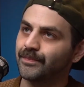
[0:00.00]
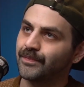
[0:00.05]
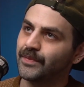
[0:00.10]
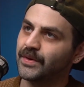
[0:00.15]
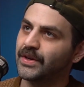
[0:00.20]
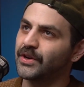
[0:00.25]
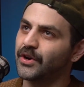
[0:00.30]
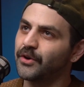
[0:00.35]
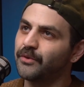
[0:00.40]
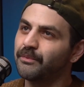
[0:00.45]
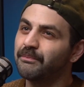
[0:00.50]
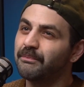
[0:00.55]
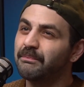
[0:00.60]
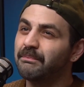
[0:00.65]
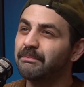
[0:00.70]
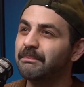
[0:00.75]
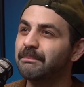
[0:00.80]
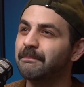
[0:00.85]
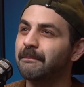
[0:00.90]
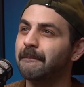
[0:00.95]
you know,
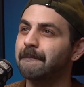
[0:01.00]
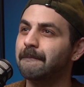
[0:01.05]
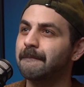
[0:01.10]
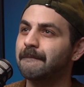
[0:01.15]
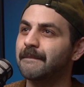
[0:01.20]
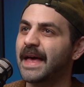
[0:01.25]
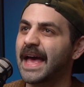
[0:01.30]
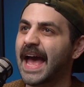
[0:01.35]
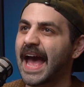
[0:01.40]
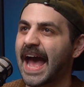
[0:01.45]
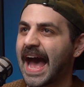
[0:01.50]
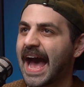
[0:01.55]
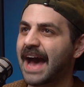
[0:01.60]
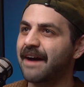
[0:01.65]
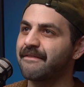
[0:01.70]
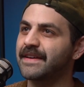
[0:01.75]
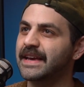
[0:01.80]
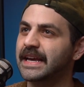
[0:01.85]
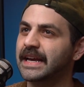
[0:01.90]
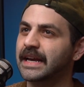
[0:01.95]

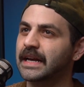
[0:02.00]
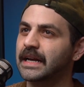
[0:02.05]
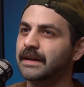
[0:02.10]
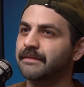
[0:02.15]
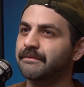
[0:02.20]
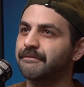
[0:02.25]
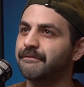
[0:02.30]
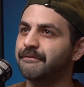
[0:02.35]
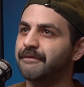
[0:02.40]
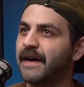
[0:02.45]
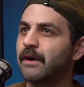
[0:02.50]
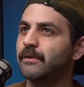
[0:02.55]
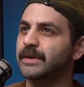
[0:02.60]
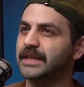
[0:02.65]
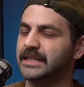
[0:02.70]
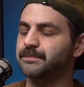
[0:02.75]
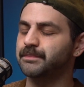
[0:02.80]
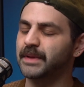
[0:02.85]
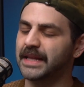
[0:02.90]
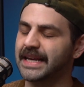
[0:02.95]
having found
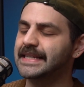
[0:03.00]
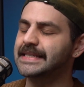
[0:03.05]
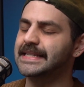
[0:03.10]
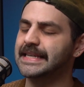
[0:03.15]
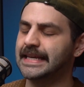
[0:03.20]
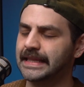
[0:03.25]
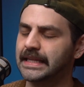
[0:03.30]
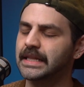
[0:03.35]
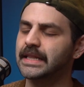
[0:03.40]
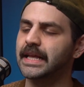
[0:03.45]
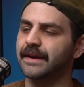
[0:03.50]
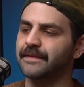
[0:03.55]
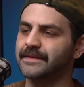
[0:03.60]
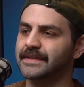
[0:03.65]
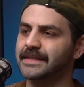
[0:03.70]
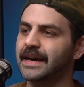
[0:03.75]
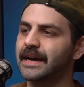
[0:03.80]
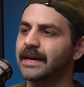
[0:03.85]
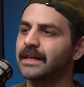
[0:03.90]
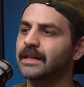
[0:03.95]
his place in the
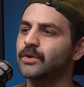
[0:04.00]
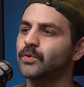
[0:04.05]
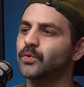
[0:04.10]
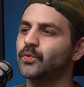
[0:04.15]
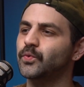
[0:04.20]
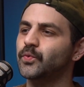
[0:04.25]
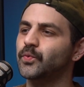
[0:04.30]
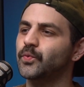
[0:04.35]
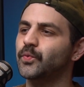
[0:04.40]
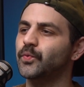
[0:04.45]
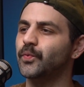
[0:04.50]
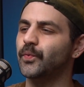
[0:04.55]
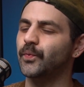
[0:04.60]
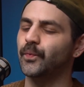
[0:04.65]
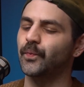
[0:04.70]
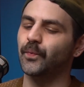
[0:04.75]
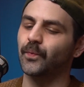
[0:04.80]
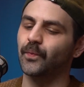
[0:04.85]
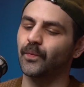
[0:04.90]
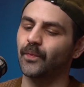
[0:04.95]
lifestyle
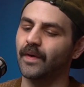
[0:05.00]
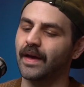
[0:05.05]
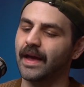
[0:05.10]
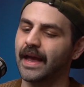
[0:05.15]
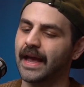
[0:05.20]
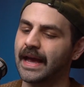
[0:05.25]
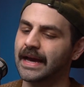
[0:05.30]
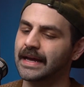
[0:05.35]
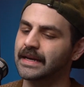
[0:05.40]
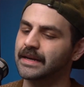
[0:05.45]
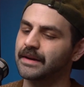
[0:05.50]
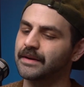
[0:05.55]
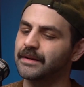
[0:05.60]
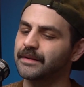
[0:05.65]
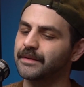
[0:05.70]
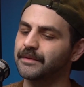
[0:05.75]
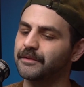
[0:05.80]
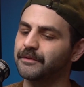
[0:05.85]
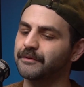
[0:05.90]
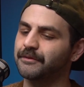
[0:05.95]
and
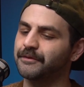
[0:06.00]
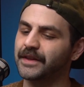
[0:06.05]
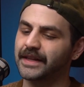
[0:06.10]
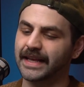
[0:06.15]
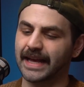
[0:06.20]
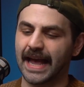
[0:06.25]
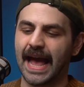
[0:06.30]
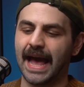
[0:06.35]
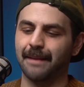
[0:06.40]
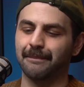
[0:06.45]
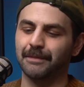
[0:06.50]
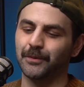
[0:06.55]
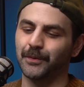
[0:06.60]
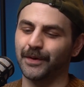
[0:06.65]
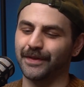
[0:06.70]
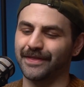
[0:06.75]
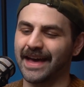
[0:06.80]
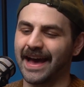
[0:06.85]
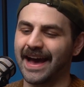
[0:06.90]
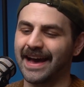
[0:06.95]
feeling happy
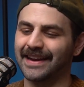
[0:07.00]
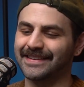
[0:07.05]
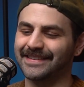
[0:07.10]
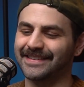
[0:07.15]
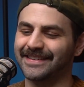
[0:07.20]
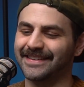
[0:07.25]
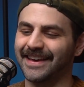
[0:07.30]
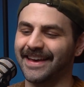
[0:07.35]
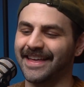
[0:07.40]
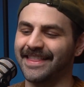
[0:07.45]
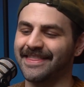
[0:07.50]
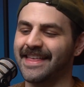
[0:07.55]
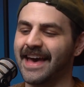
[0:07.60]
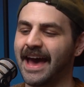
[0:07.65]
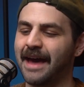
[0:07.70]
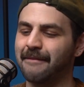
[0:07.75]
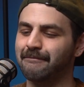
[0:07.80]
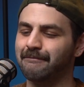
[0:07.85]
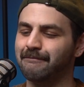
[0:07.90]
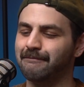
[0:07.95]
with that, and
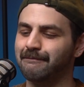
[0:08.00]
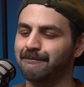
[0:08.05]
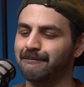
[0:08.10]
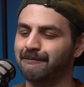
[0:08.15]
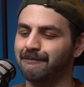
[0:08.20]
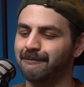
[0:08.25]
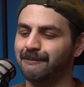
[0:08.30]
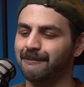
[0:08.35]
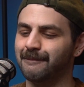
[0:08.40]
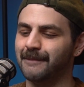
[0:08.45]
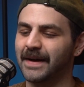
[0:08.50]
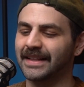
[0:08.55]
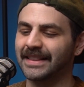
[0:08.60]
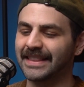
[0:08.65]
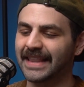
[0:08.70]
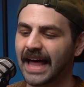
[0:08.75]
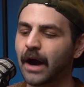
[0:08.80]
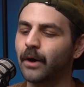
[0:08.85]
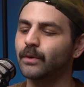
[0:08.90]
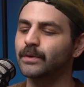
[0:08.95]
that
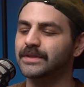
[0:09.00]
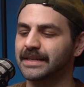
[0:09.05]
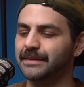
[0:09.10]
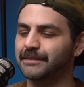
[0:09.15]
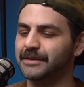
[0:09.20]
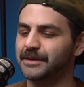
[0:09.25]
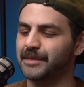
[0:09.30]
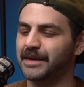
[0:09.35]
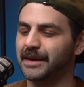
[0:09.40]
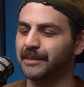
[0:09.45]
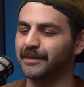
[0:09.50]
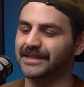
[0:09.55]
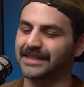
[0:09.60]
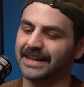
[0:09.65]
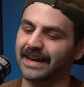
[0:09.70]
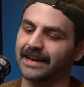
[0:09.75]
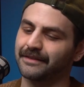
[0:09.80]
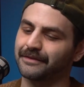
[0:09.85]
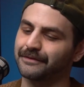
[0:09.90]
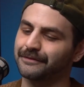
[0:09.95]
allows him to be able to
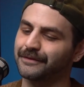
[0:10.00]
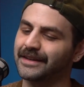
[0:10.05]
kind of